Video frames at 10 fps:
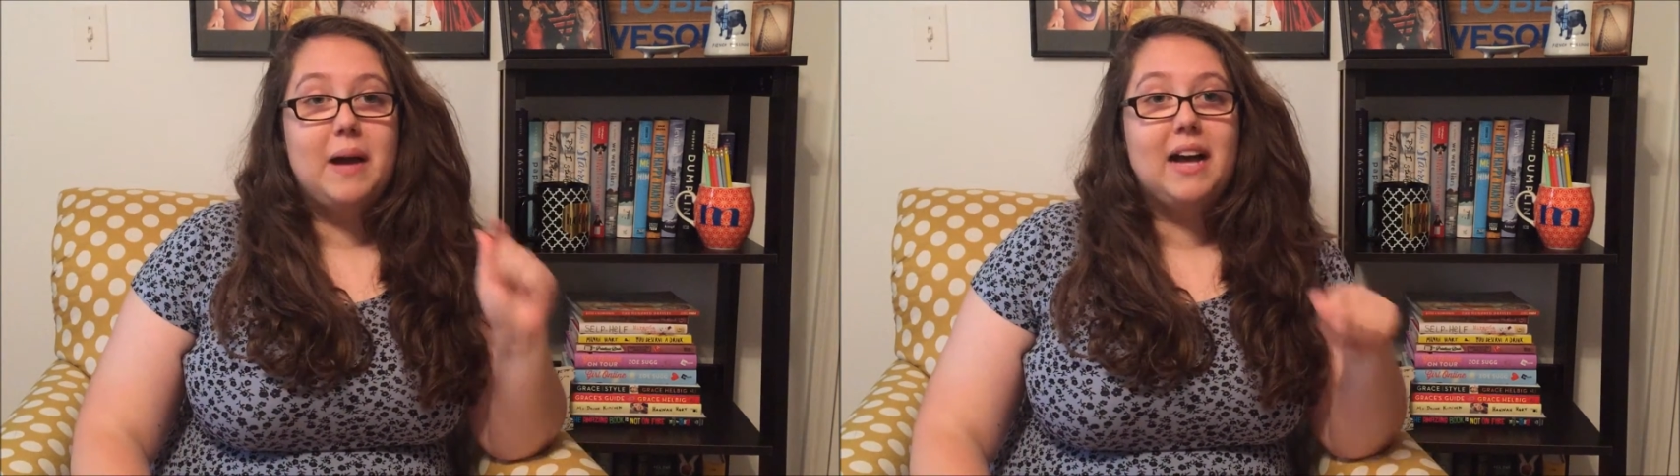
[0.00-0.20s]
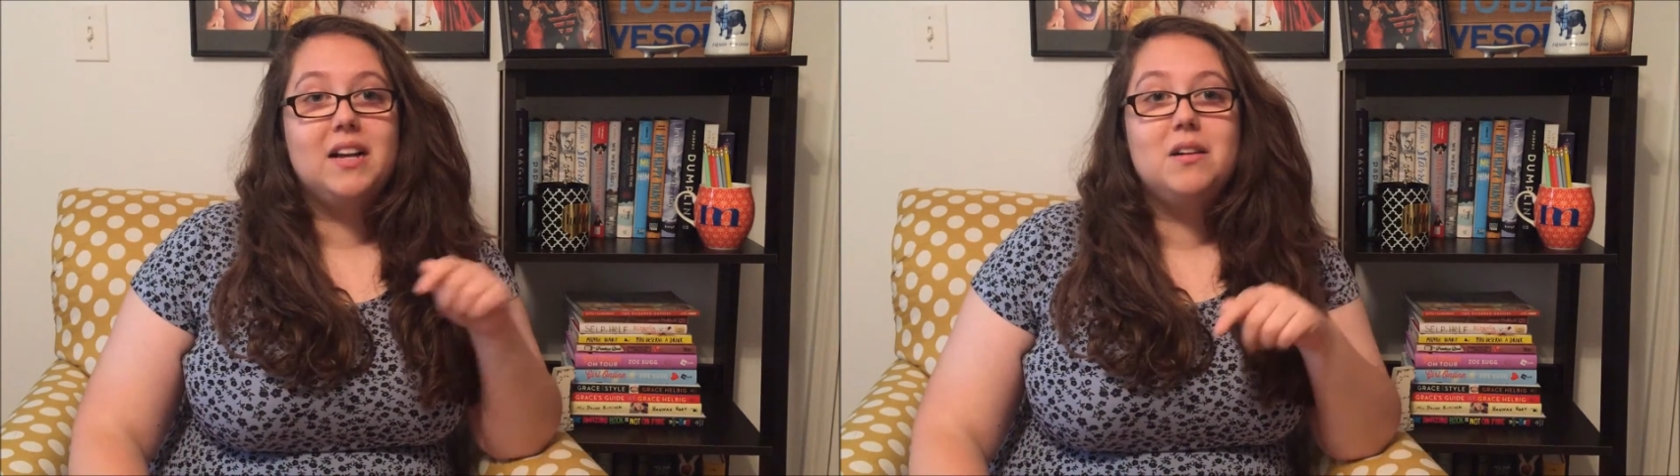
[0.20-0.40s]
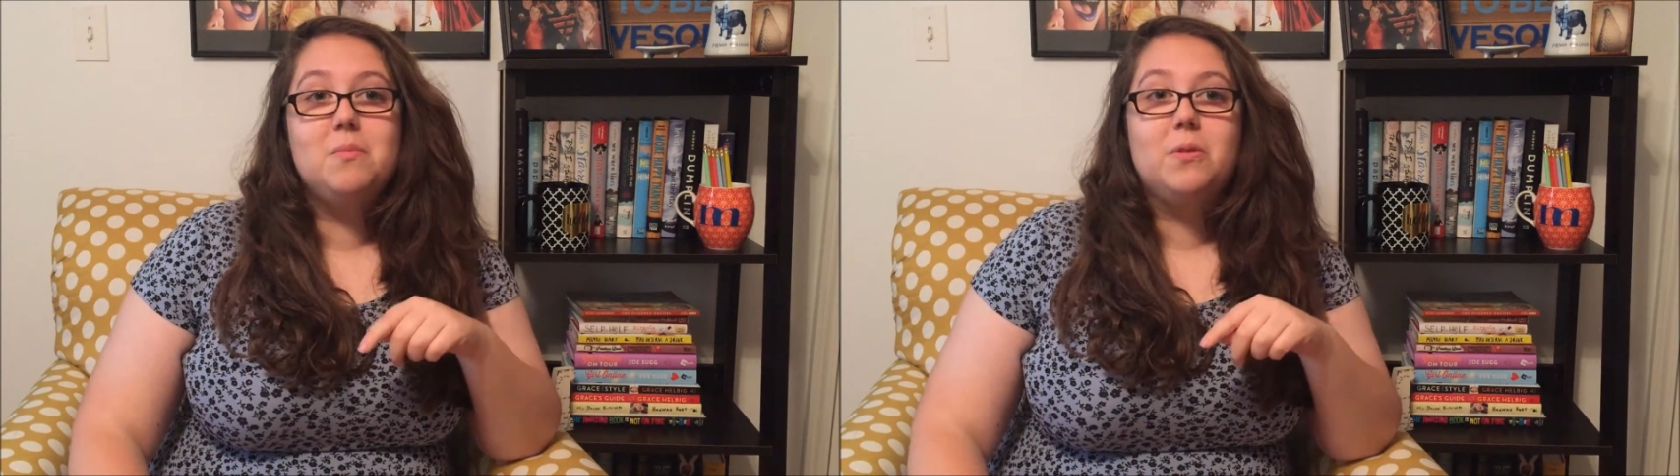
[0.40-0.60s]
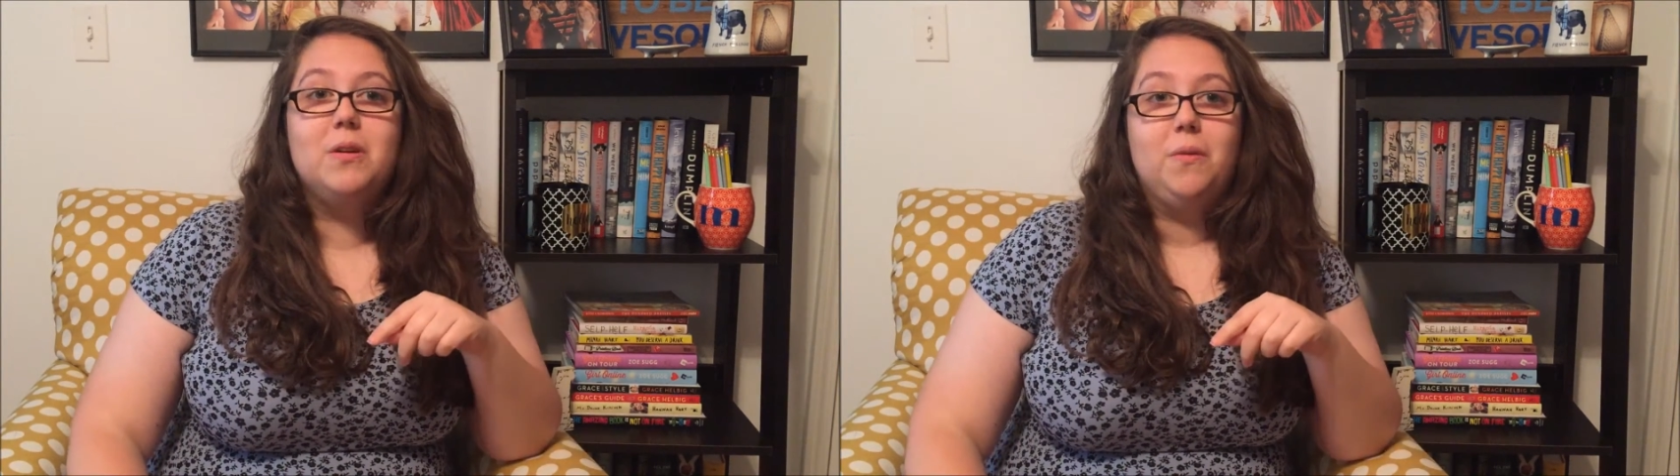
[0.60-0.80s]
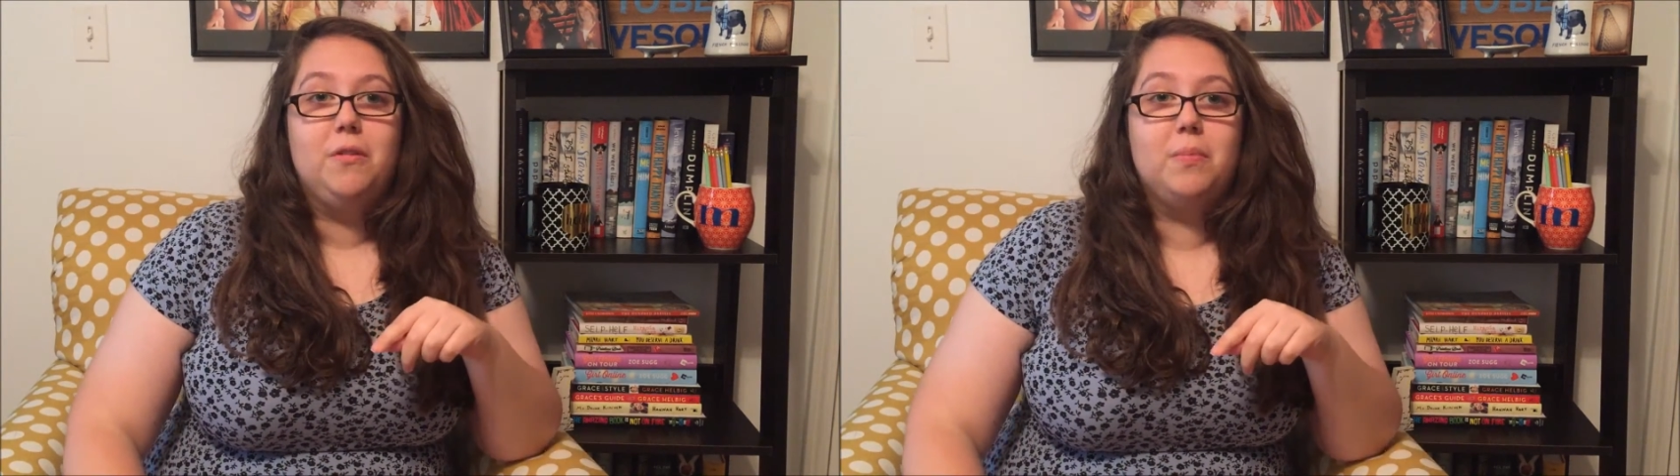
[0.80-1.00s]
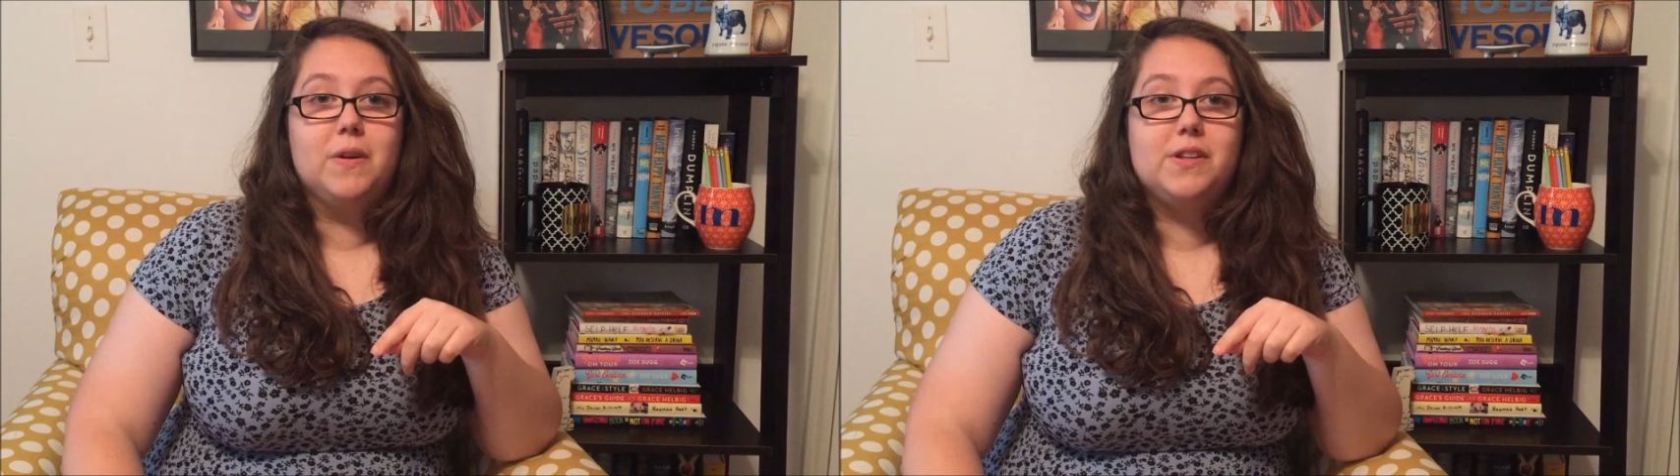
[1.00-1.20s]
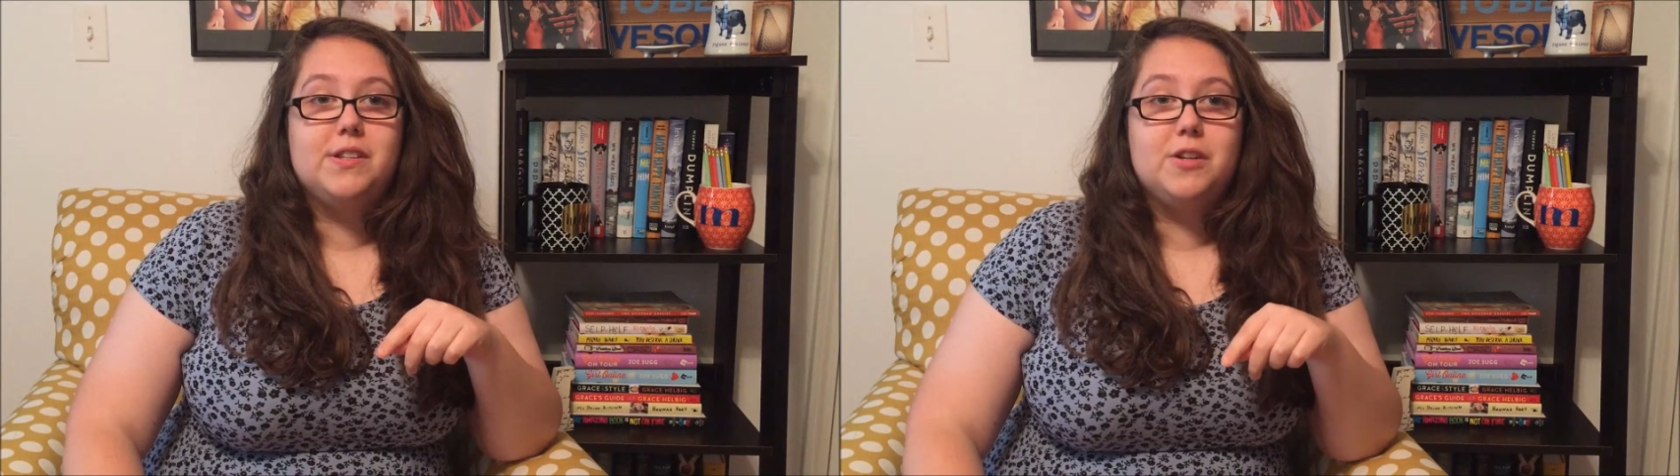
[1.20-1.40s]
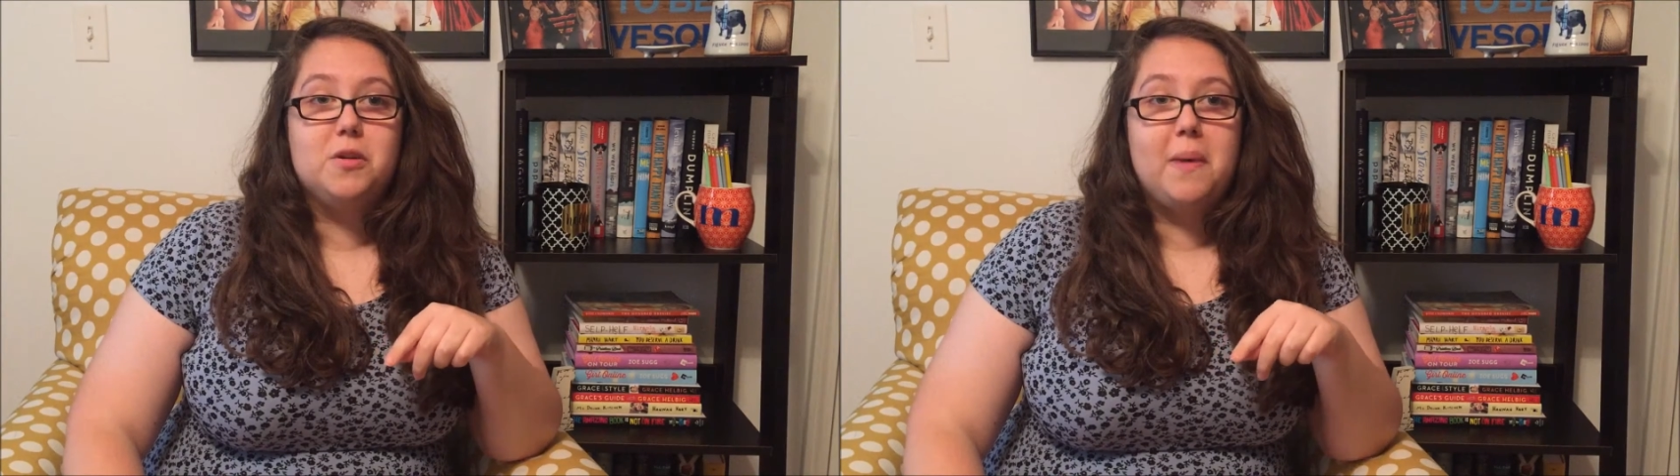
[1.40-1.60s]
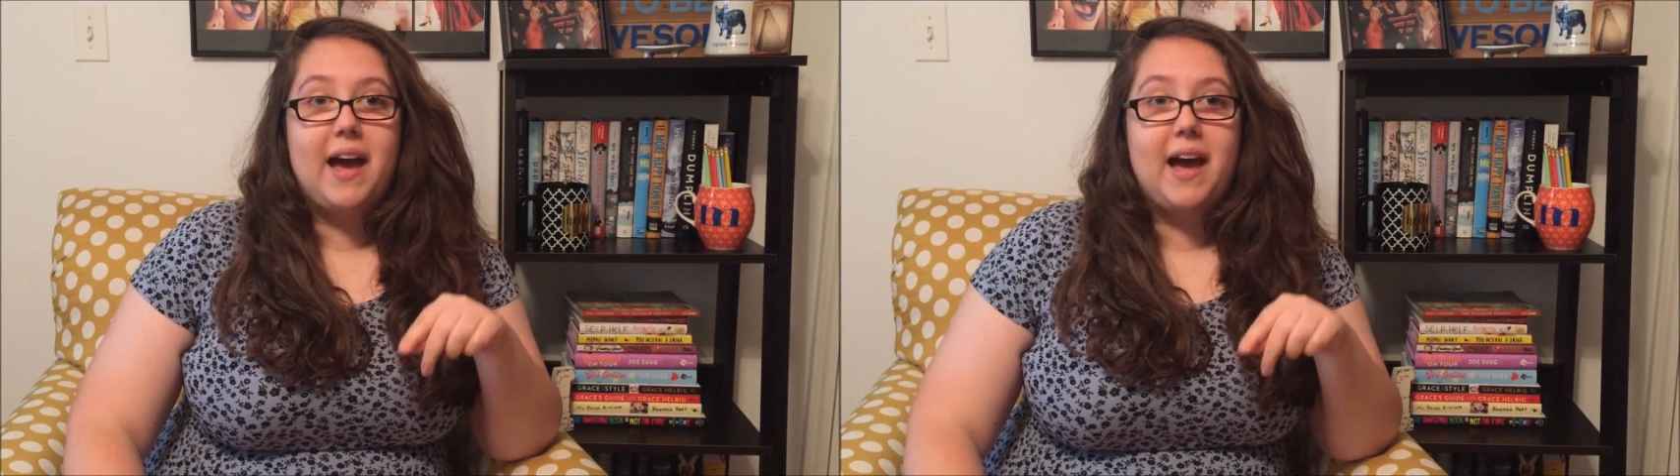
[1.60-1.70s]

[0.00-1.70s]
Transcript: back on board with BookTube.